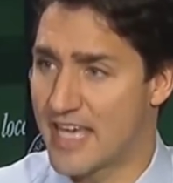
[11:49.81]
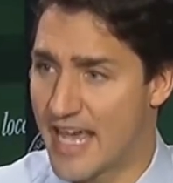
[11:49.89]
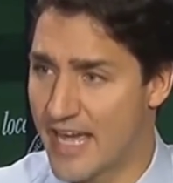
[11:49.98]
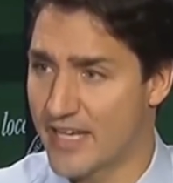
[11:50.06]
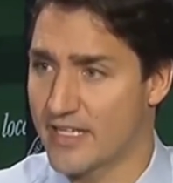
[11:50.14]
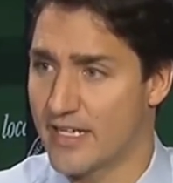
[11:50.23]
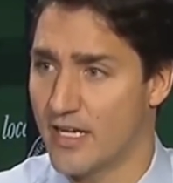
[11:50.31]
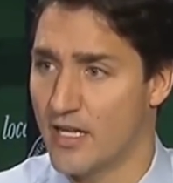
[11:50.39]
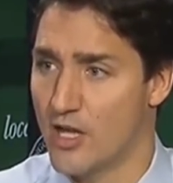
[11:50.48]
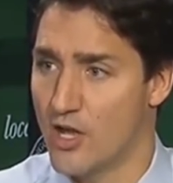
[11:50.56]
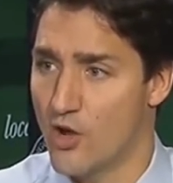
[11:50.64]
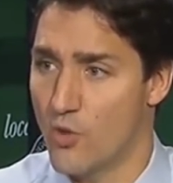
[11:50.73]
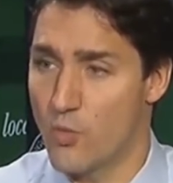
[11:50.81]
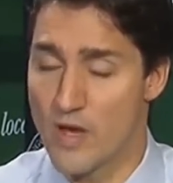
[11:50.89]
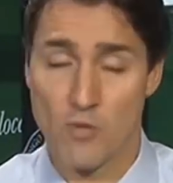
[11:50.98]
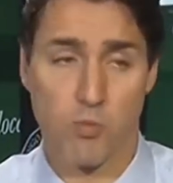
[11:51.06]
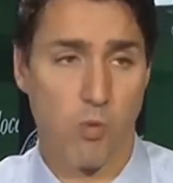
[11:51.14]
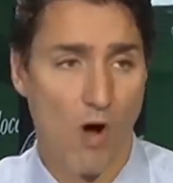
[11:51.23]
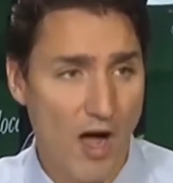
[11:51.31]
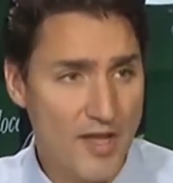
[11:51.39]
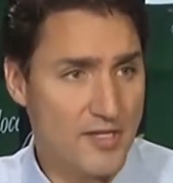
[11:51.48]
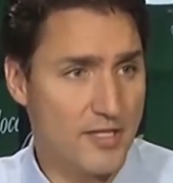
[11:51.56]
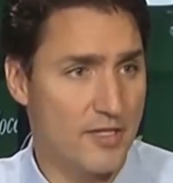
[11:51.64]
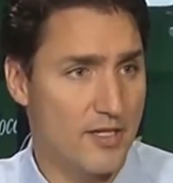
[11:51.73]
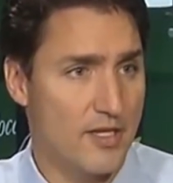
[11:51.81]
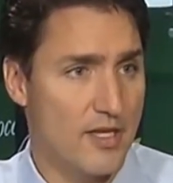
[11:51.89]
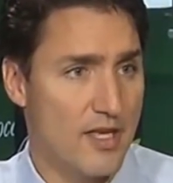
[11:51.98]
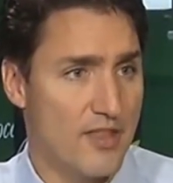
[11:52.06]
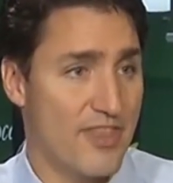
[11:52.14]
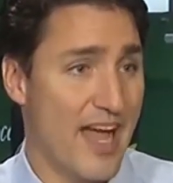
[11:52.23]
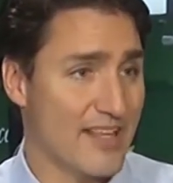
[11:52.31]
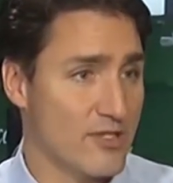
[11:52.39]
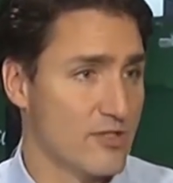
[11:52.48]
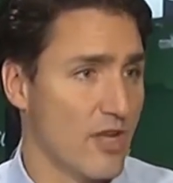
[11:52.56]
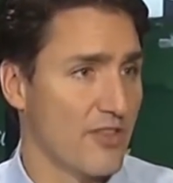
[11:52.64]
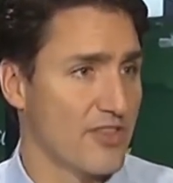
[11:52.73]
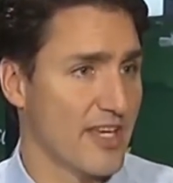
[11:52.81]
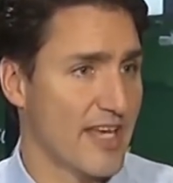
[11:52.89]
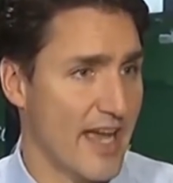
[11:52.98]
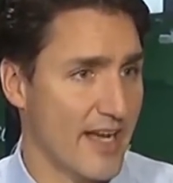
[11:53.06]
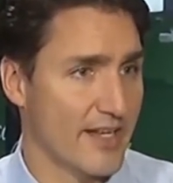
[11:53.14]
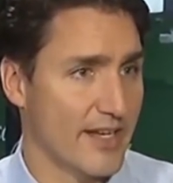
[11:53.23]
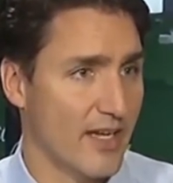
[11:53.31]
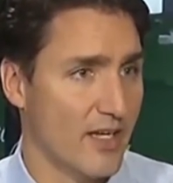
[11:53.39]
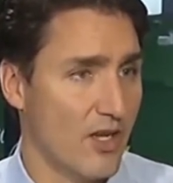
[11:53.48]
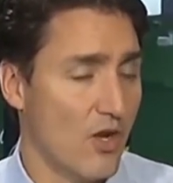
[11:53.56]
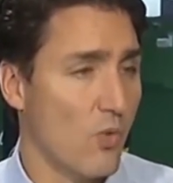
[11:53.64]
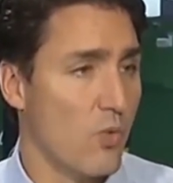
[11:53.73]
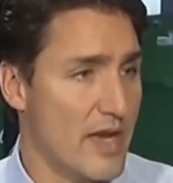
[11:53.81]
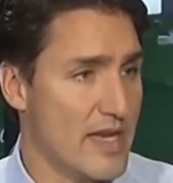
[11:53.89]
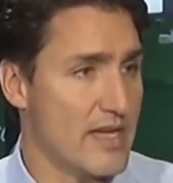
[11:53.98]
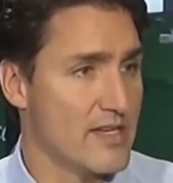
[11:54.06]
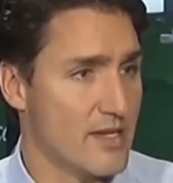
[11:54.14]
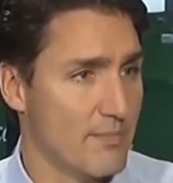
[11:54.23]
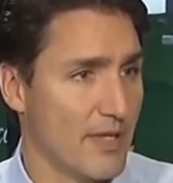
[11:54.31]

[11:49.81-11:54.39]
Canada we want. That's not the Canada we need to